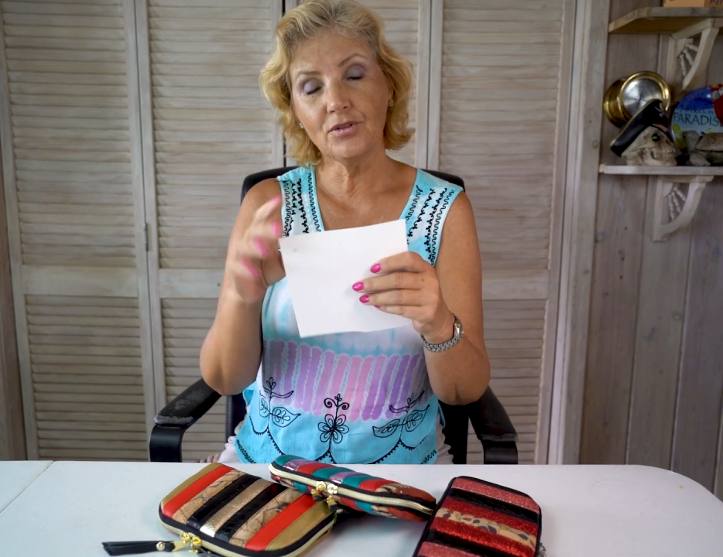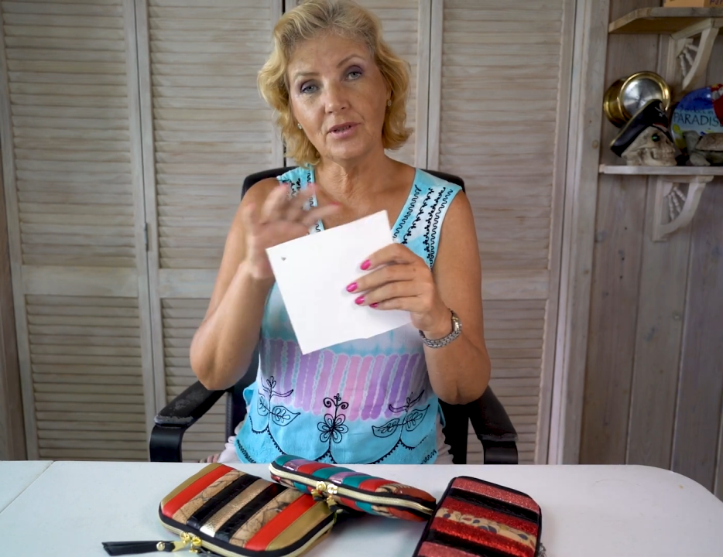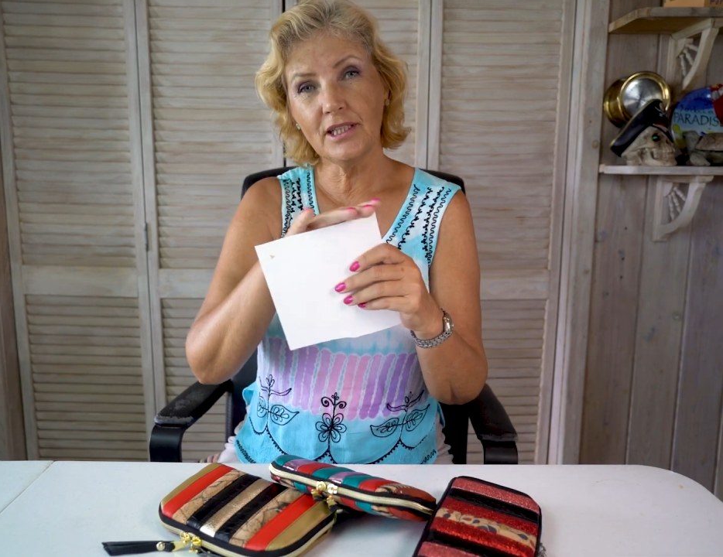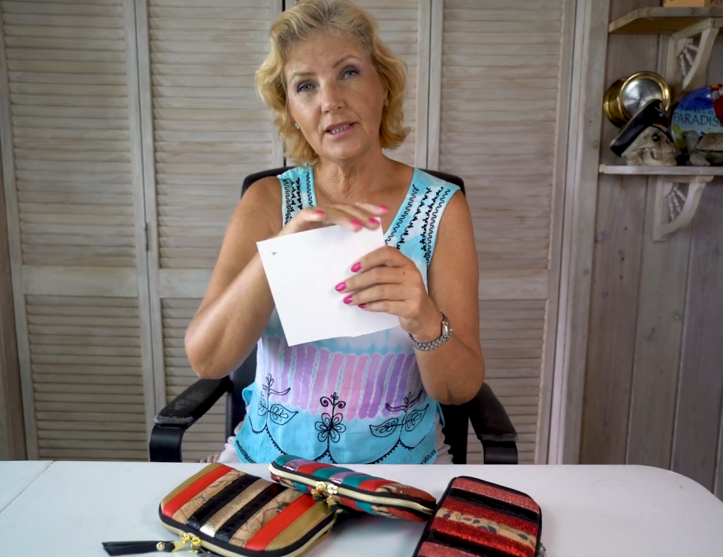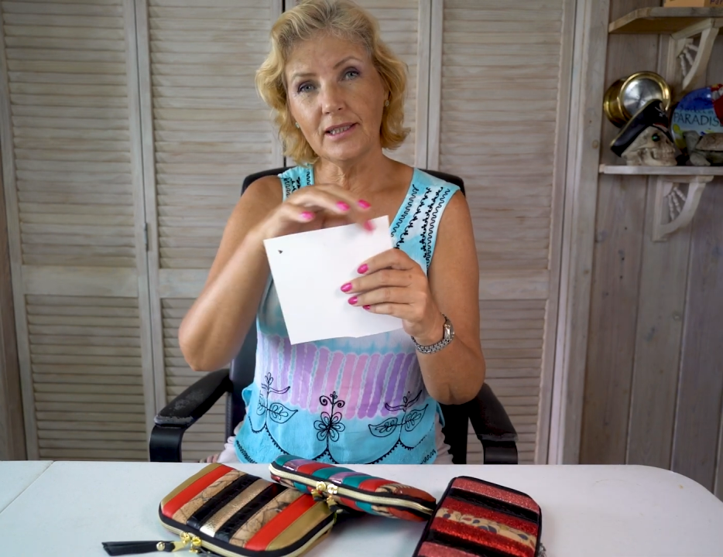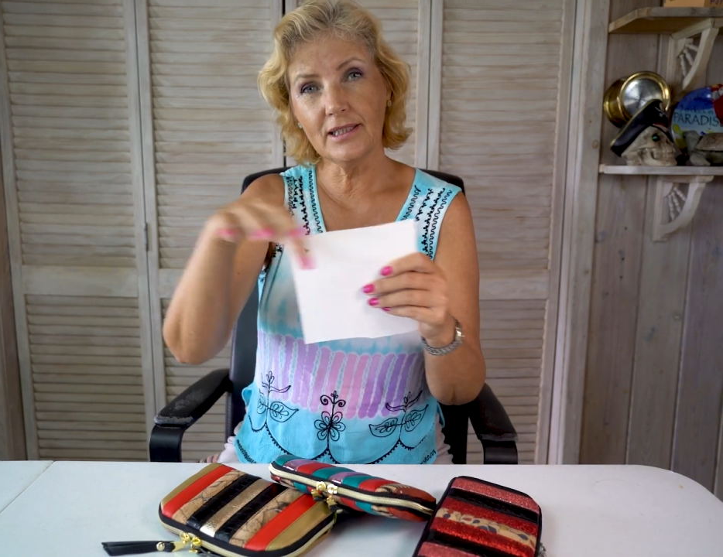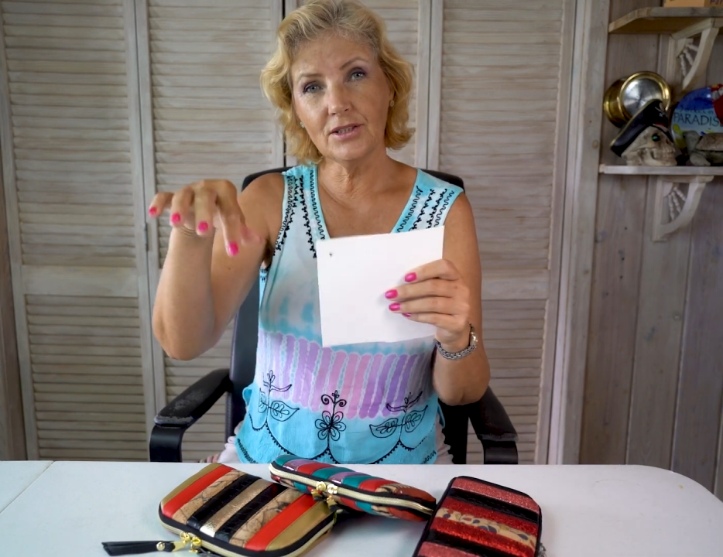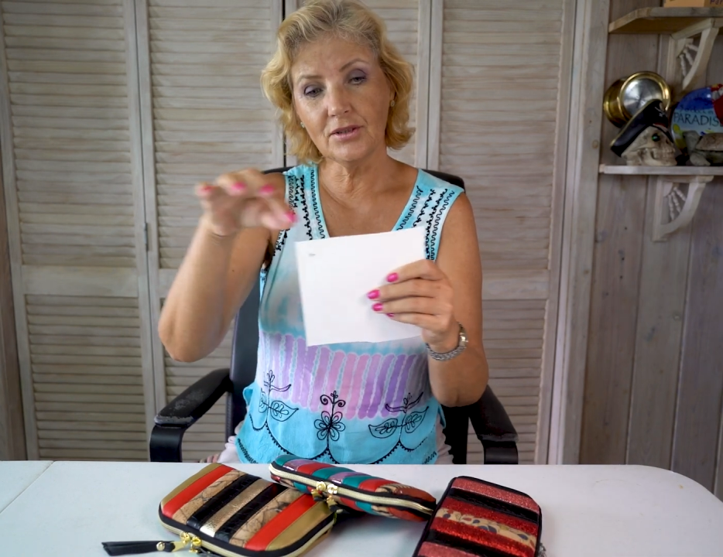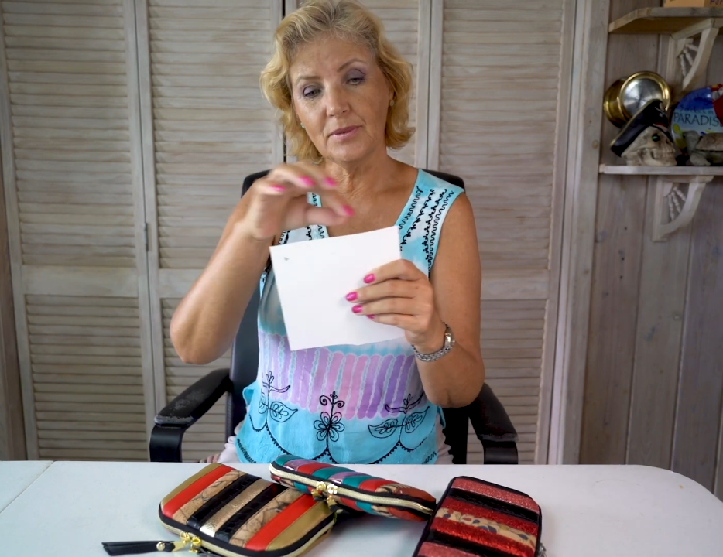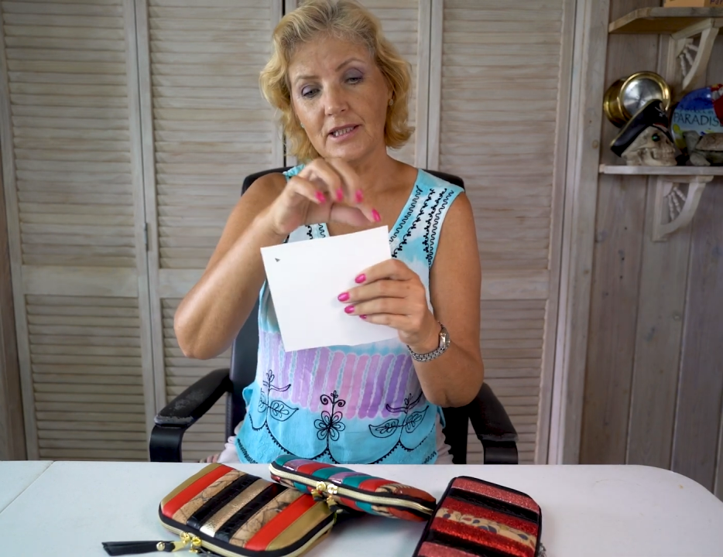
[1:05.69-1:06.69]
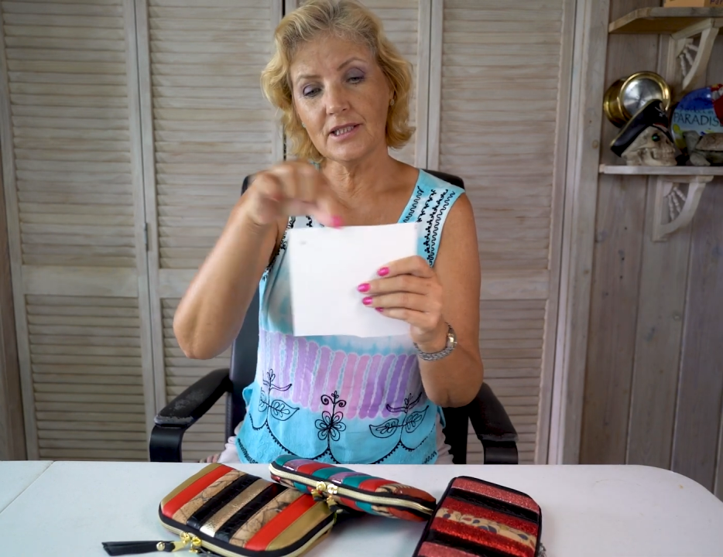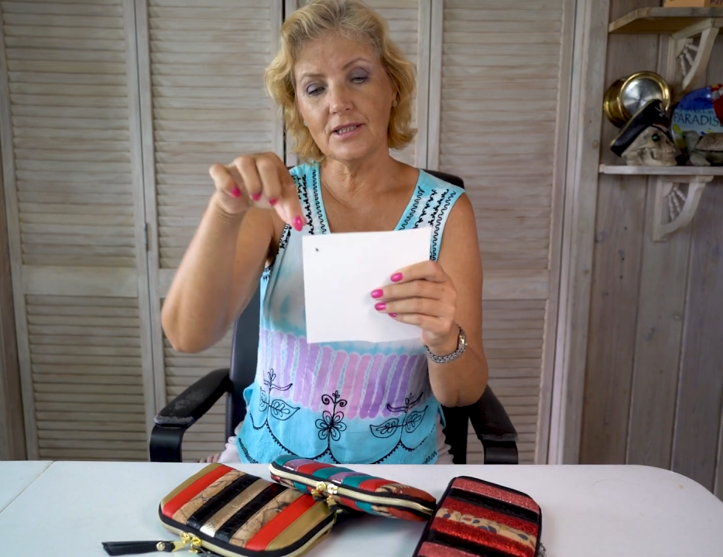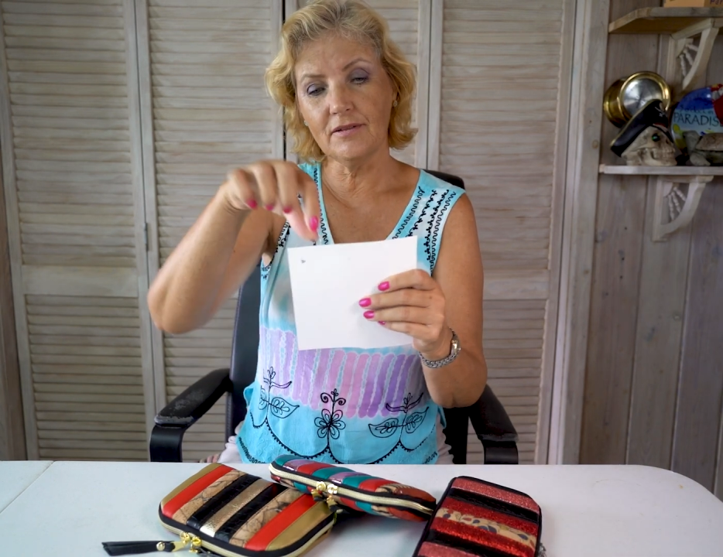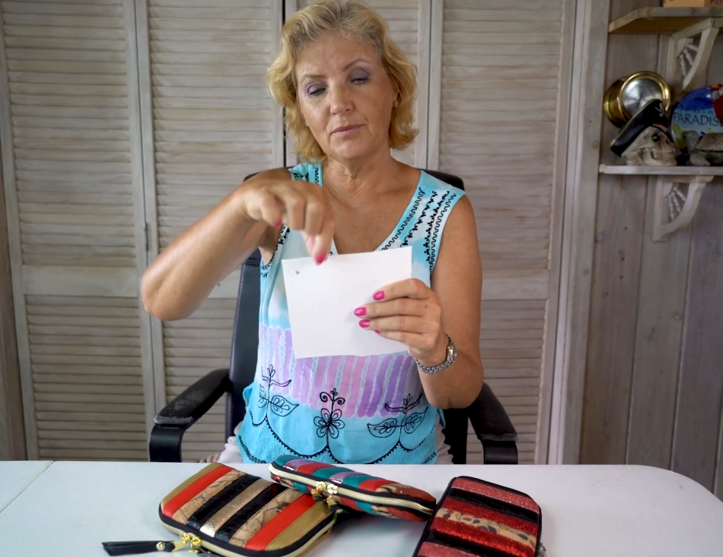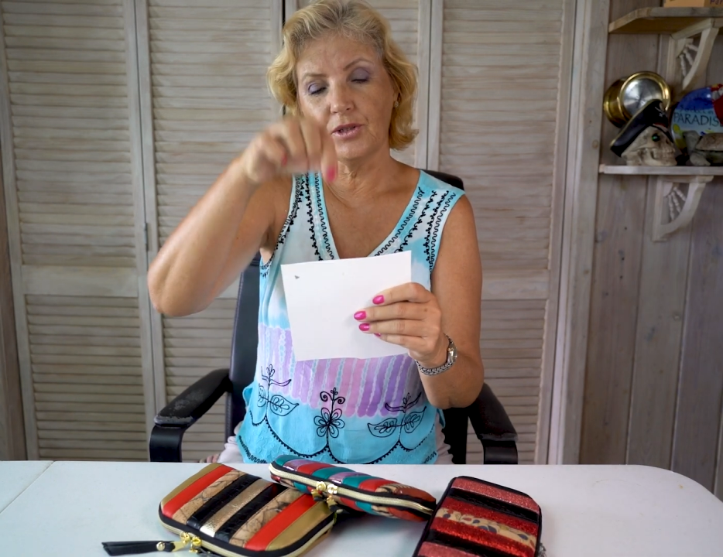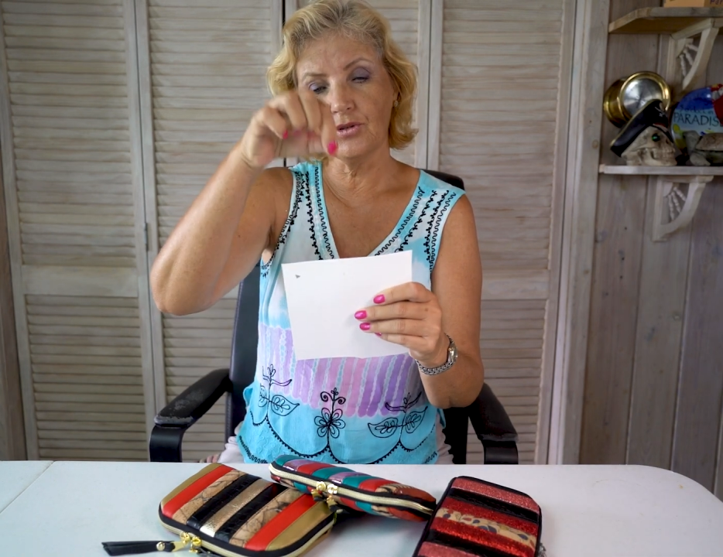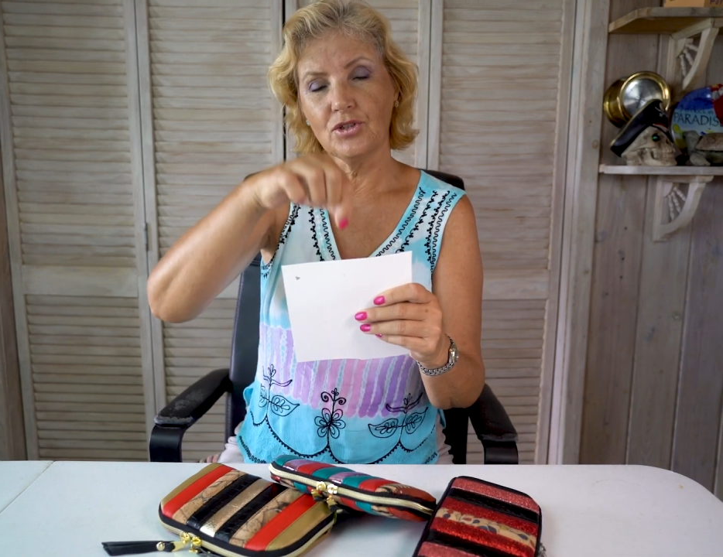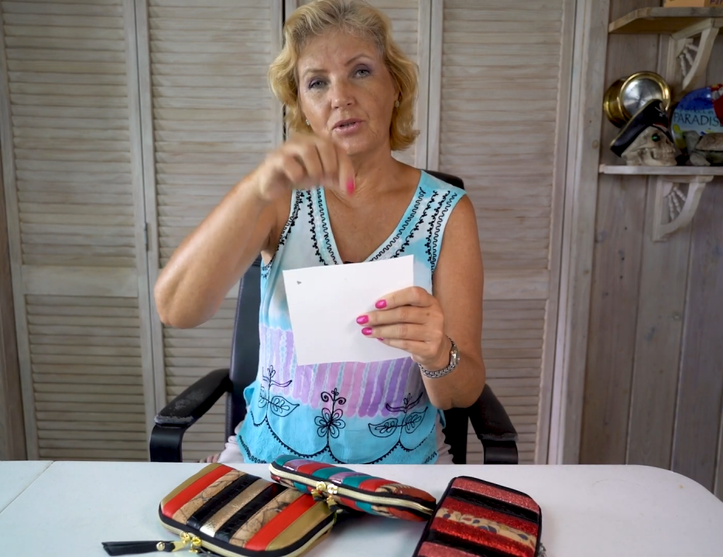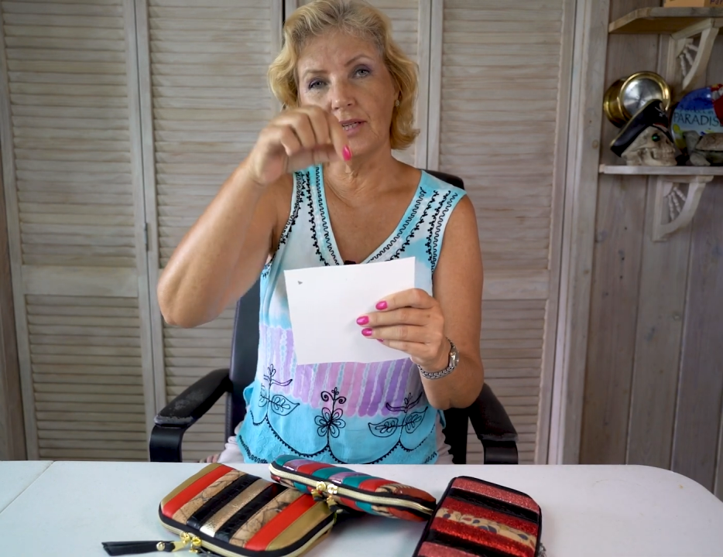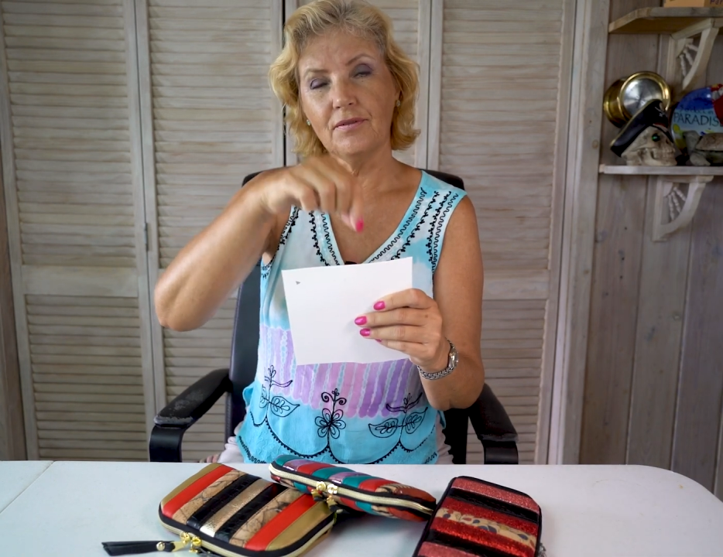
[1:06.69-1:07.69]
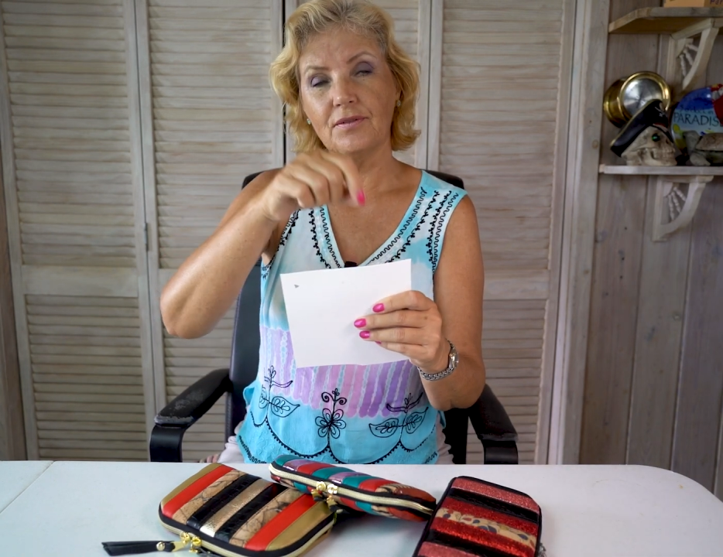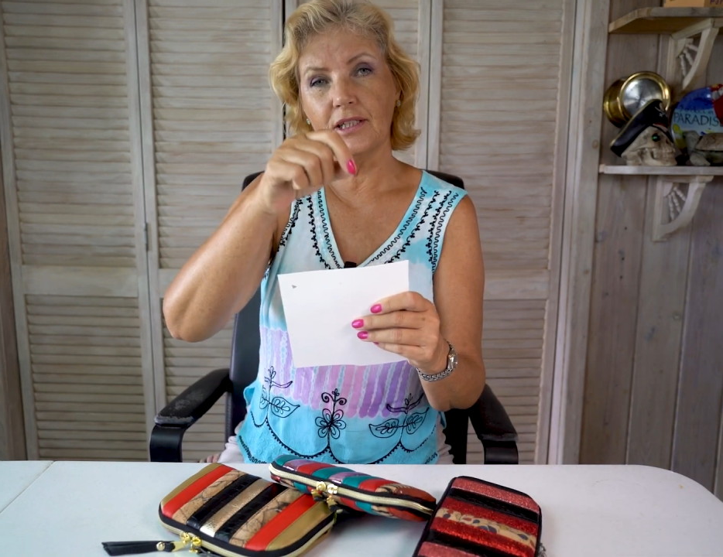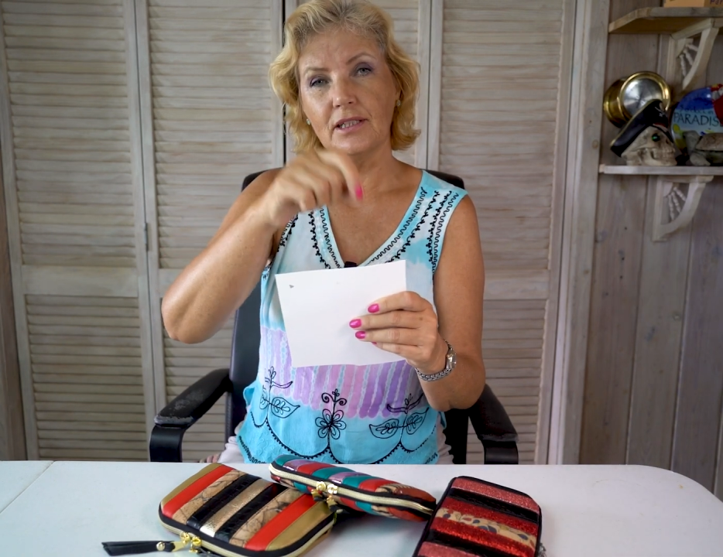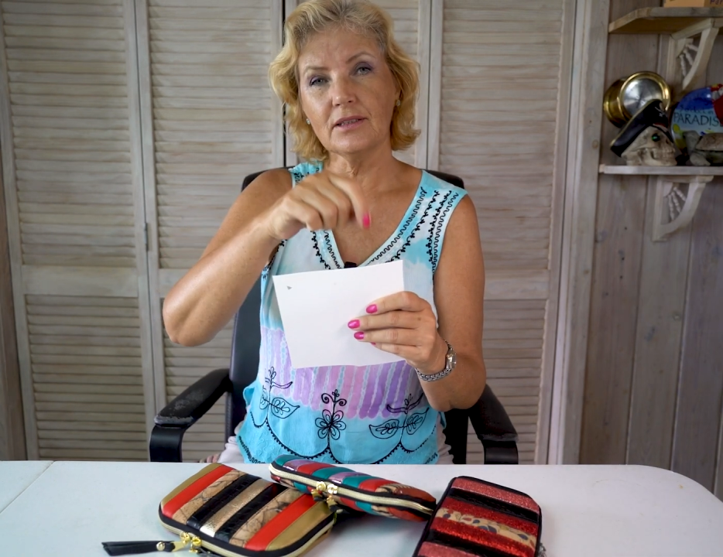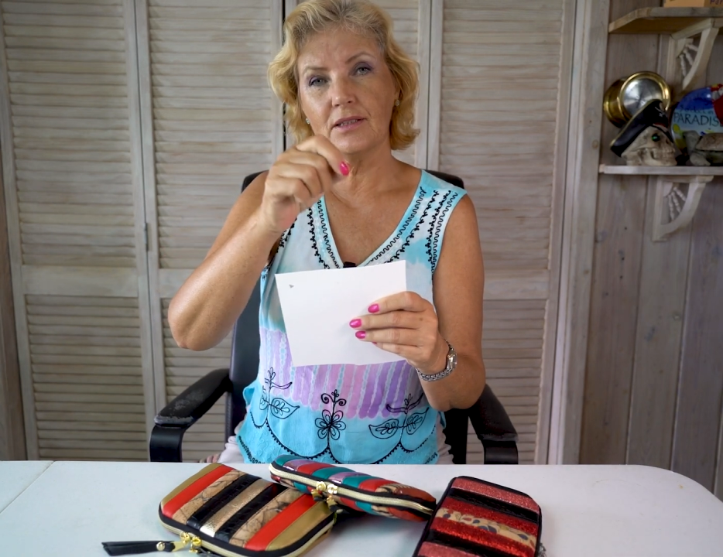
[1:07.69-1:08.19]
If you need the lid to be stiff because you're lifting